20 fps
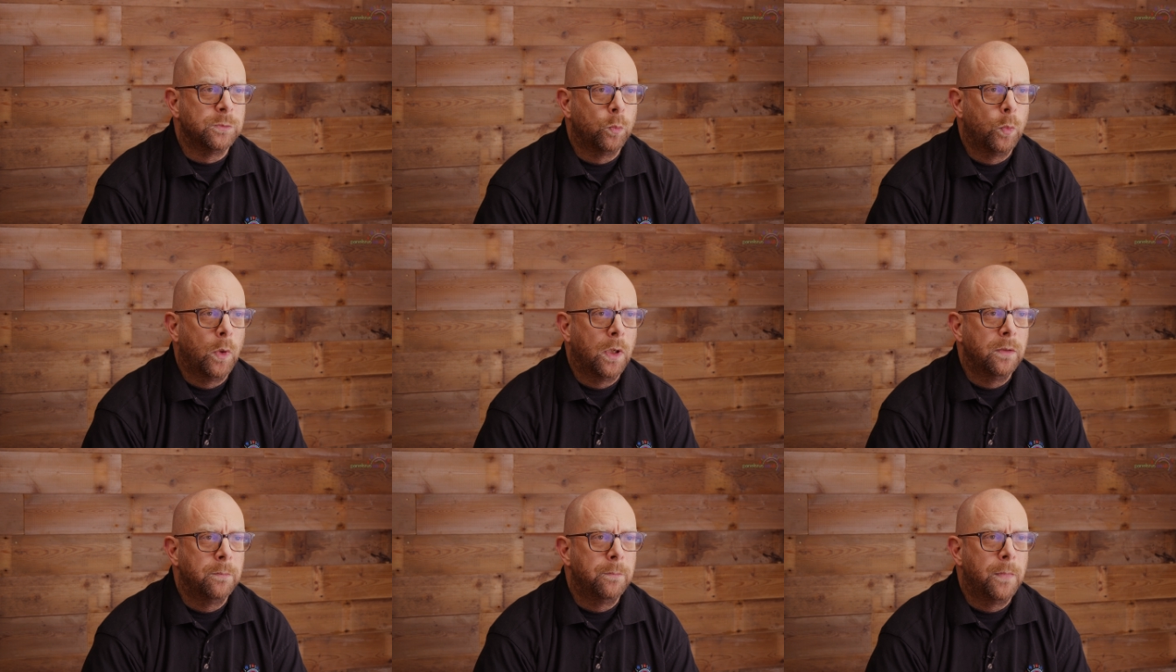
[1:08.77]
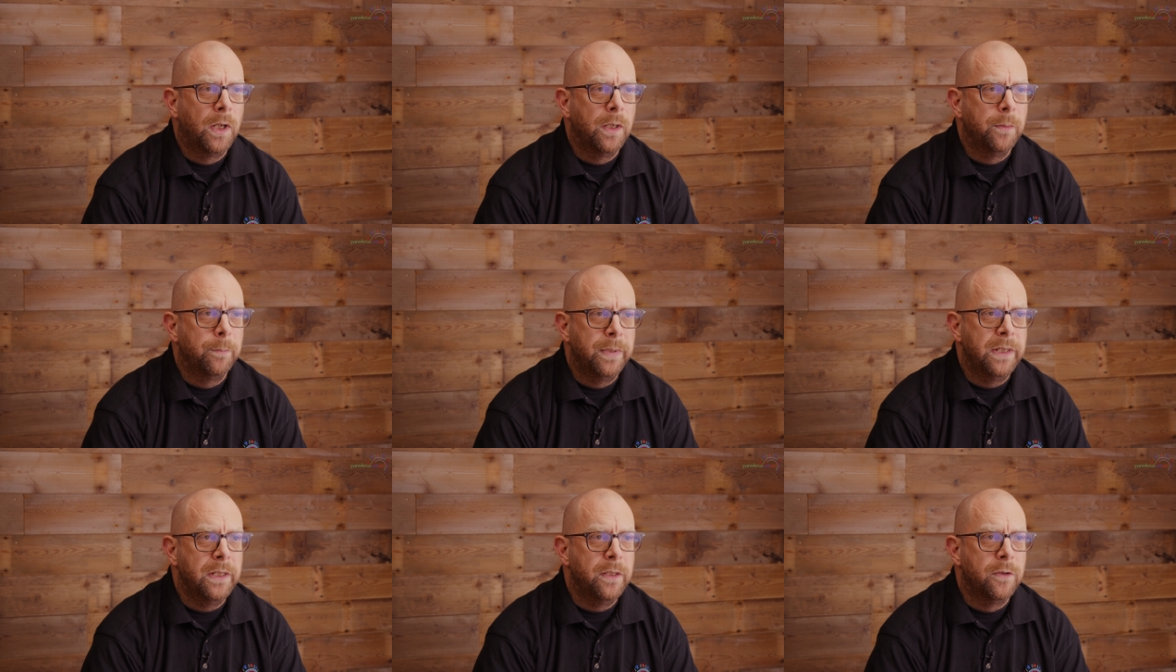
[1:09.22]
One
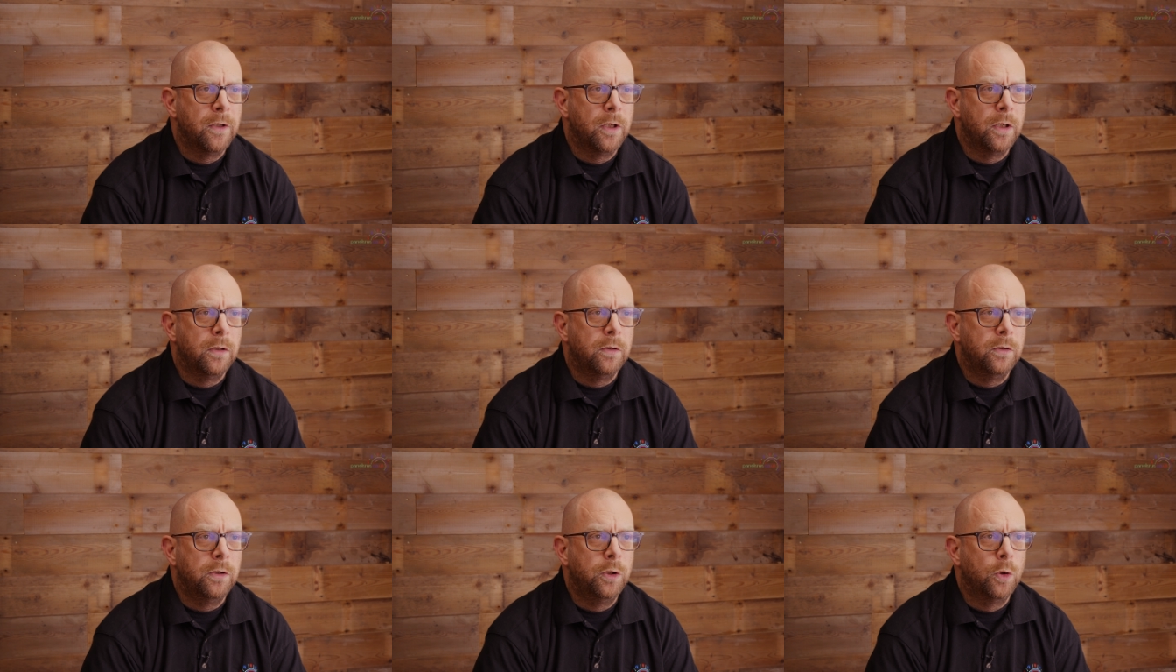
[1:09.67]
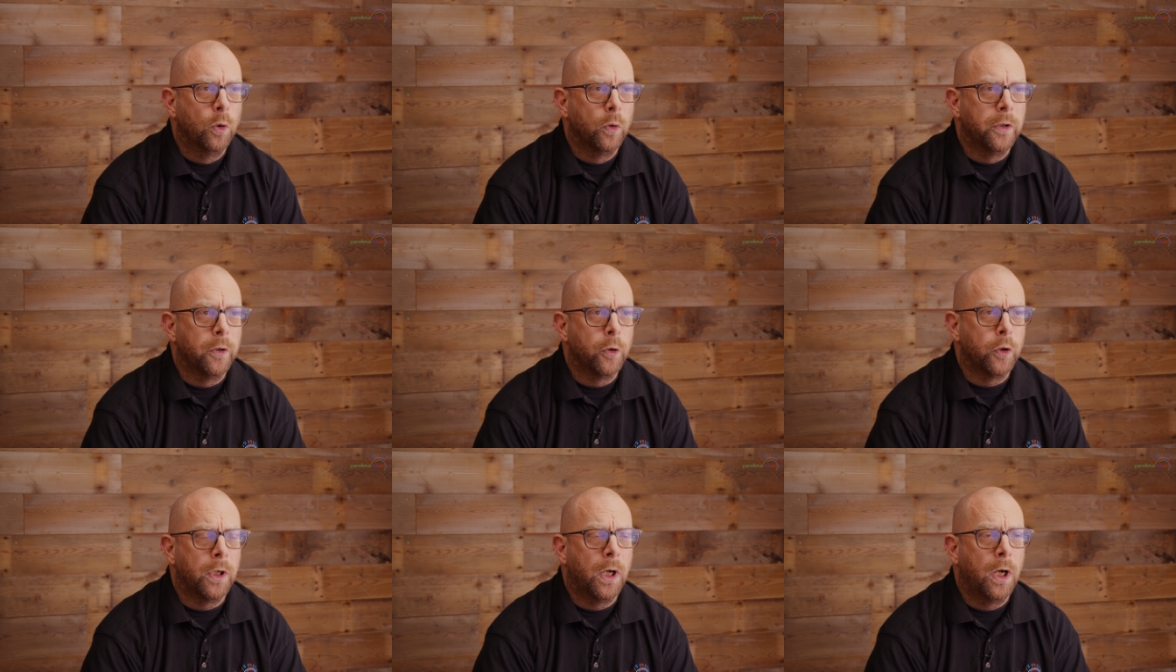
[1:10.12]
might be that you're
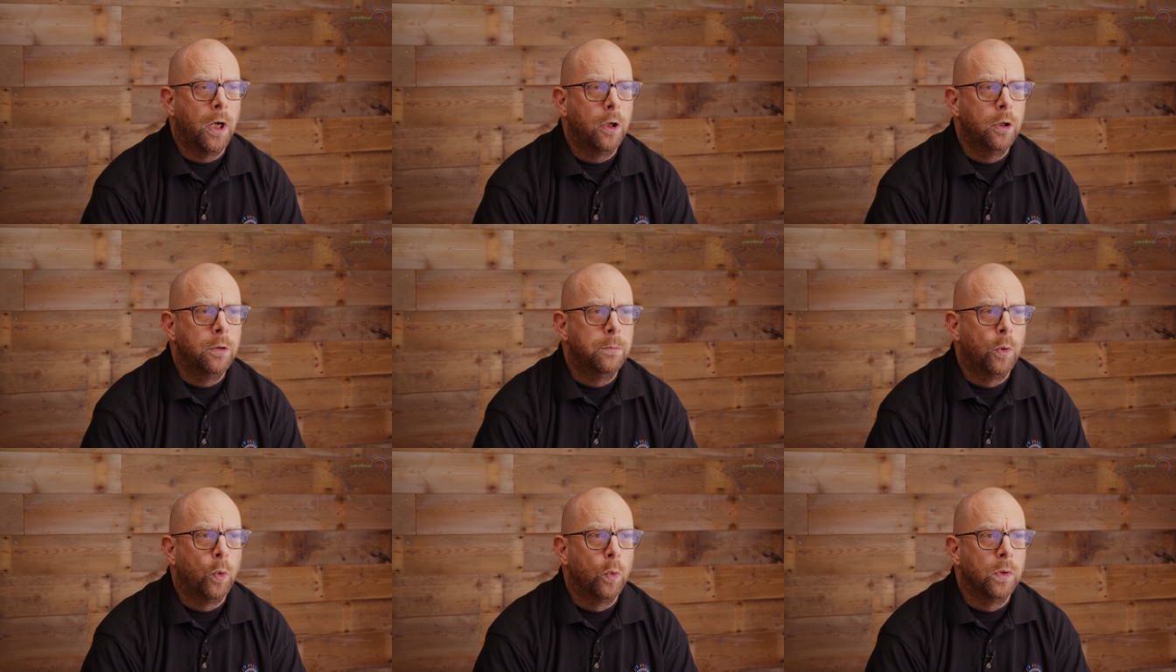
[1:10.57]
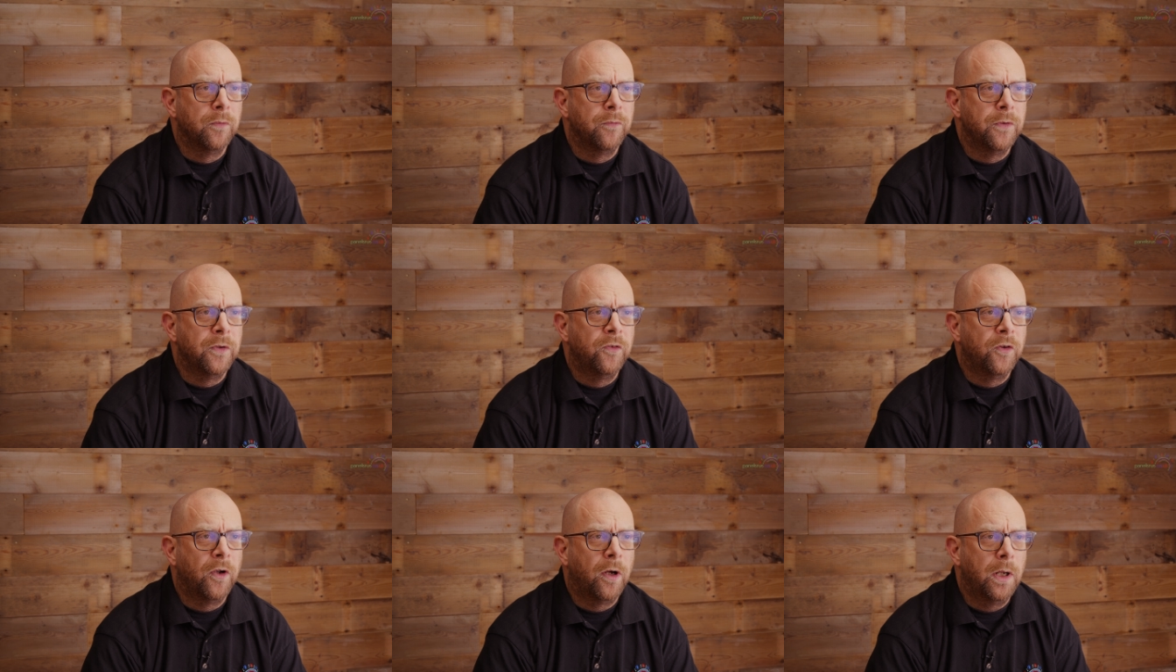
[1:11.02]
not at home all of
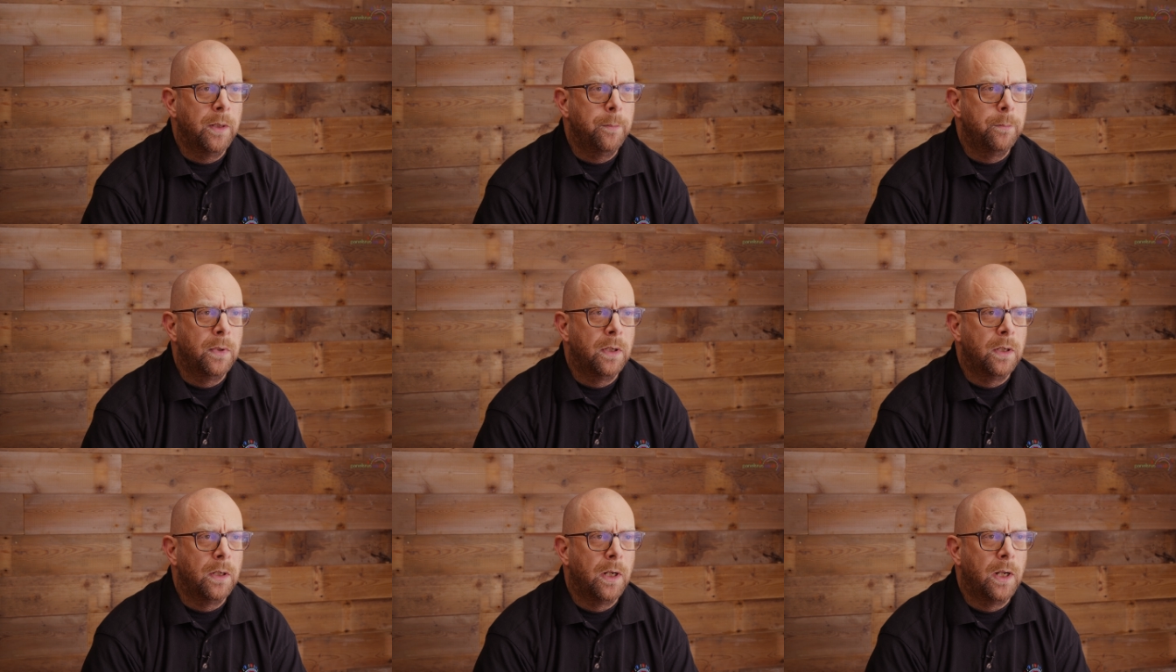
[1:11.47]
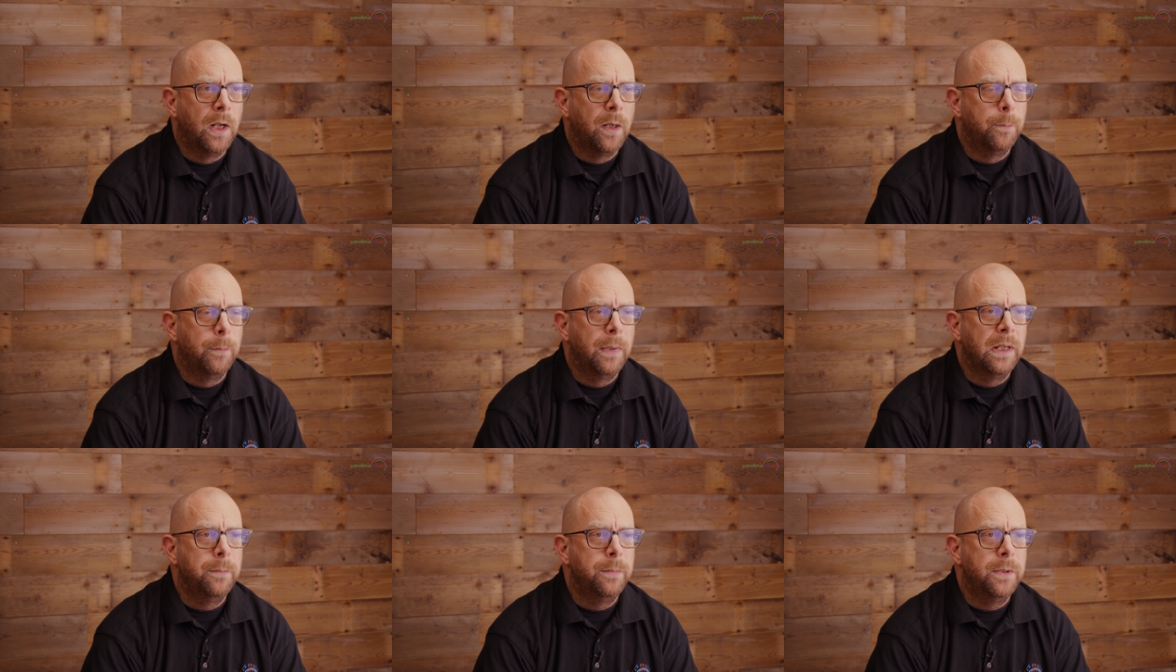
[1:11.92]
the time.
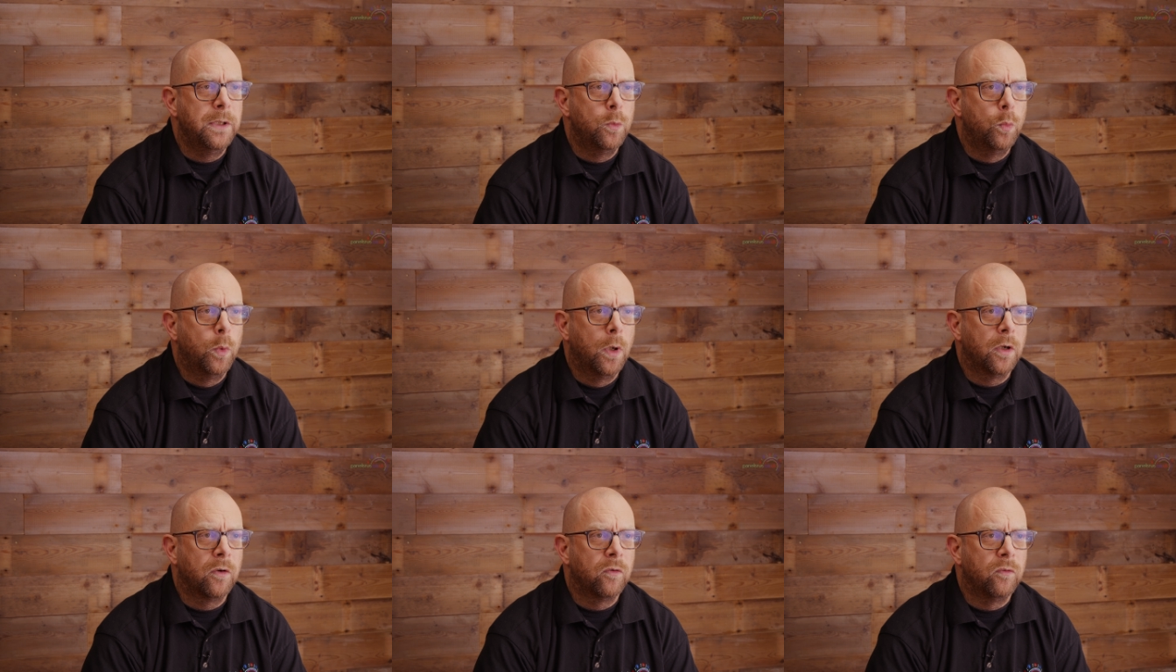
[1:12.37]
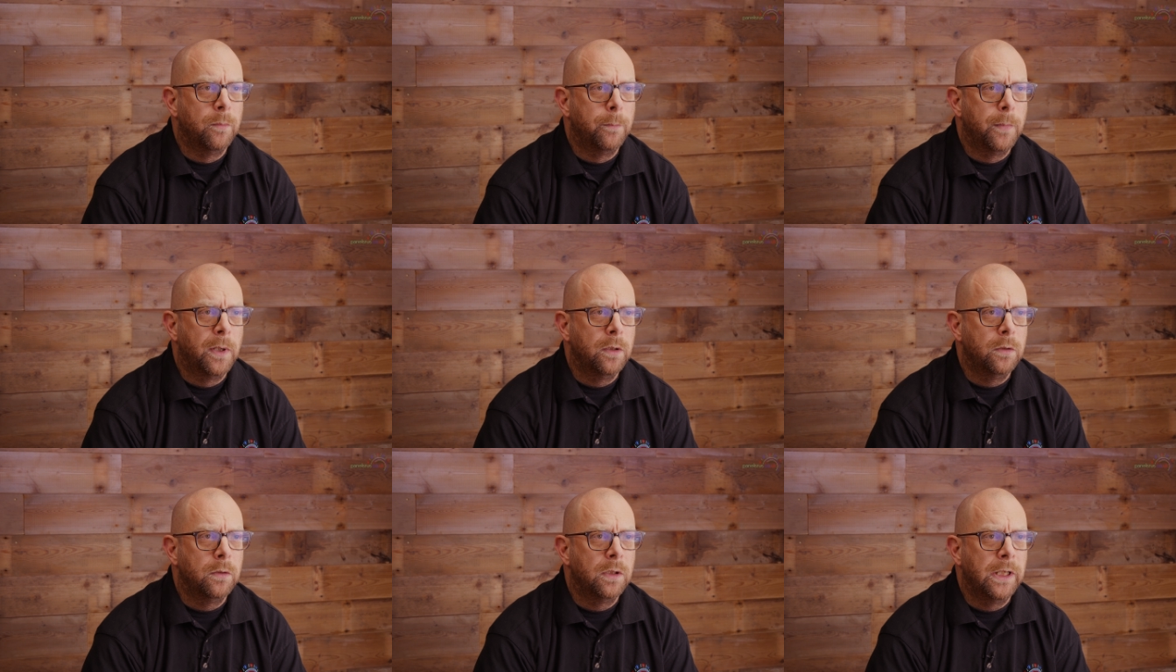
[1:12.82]
Maybe you work
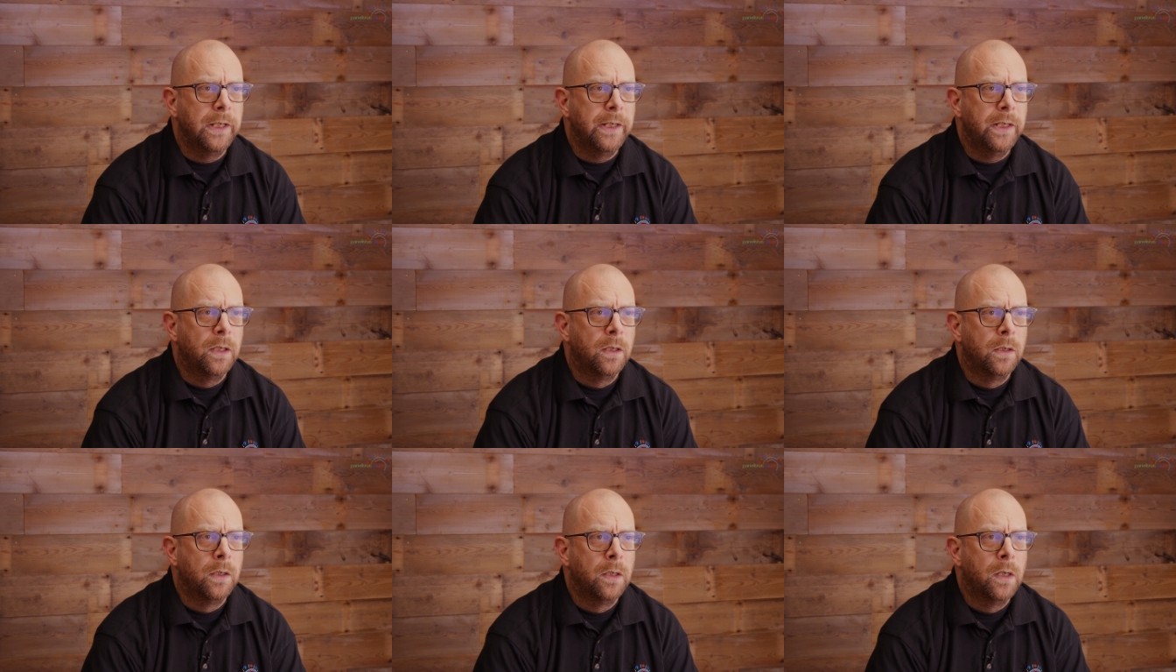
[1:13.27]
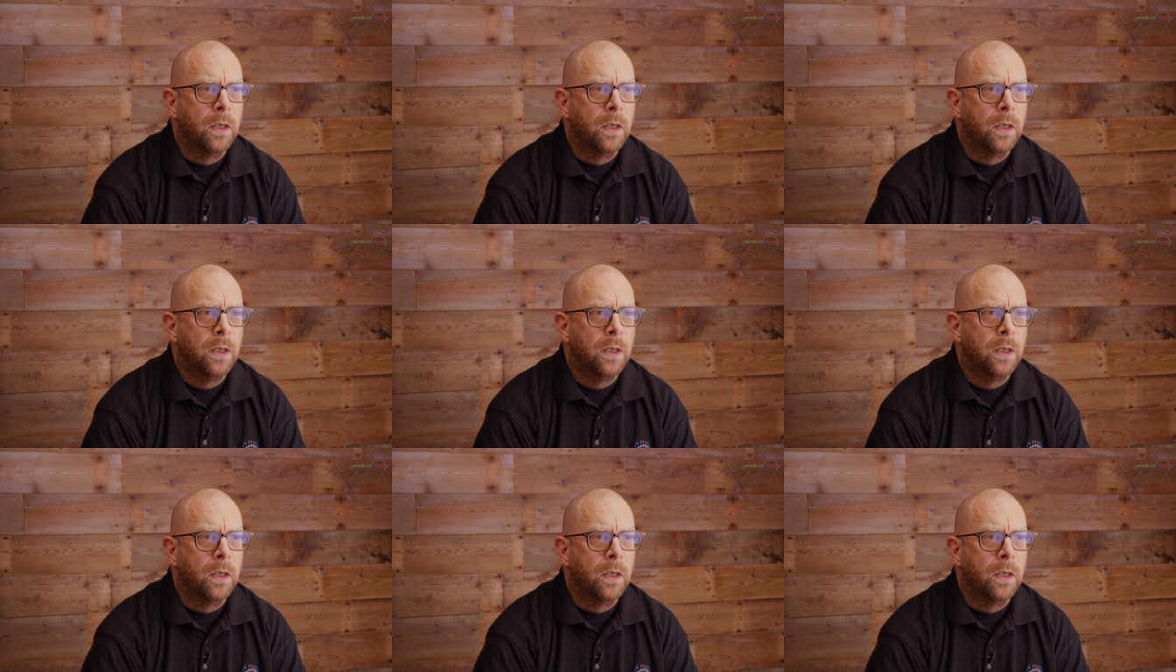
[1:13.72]
remotely,